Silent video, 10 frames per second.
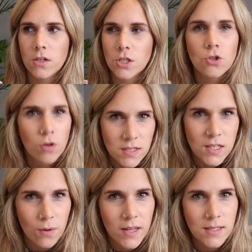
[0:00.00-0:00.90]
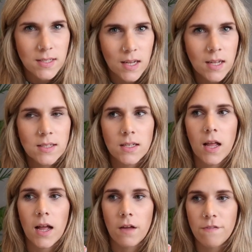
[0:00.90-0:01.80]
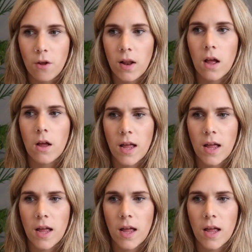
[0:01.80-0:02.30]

just trusting your instincts, and like I felt like,